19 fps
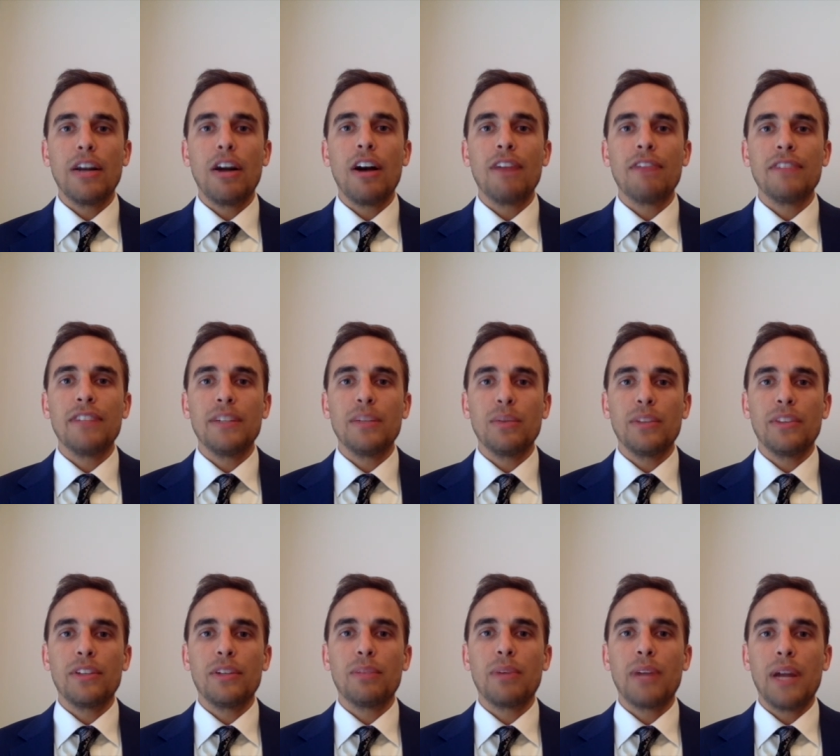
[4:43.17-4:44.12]
often with
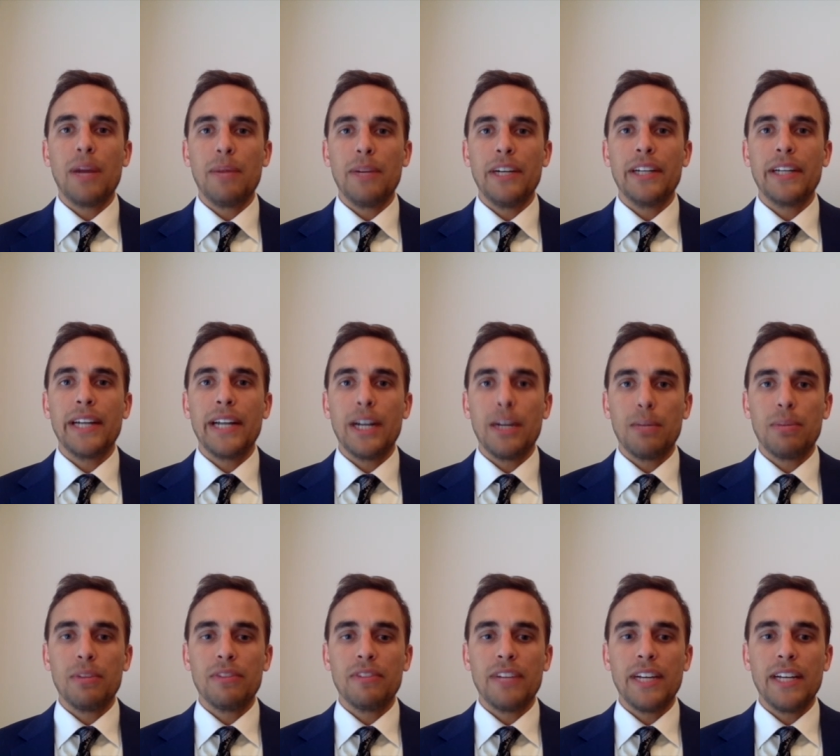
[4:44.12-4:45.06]
their primary care
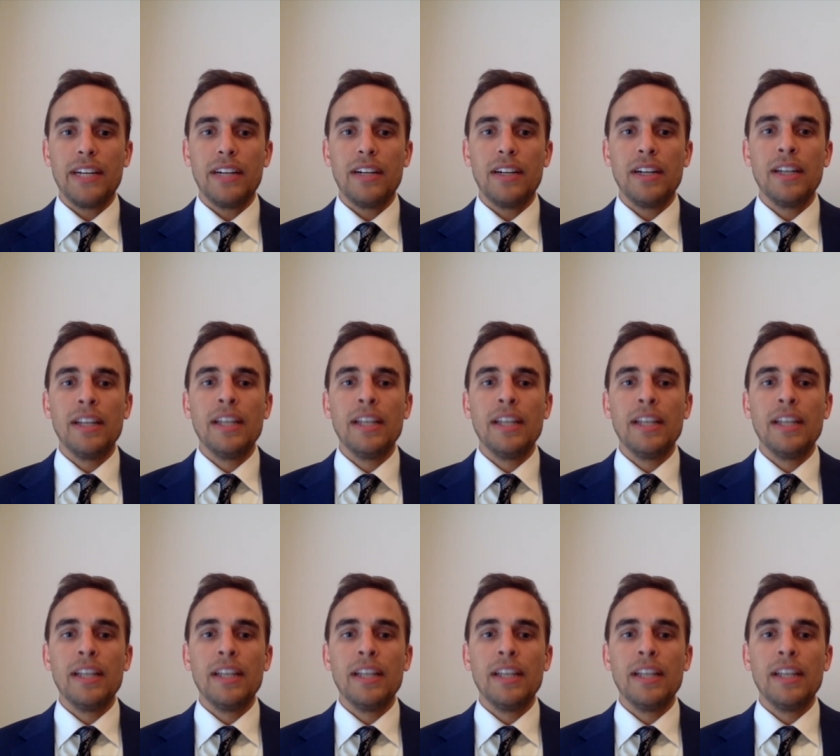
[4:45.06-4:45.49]
provider,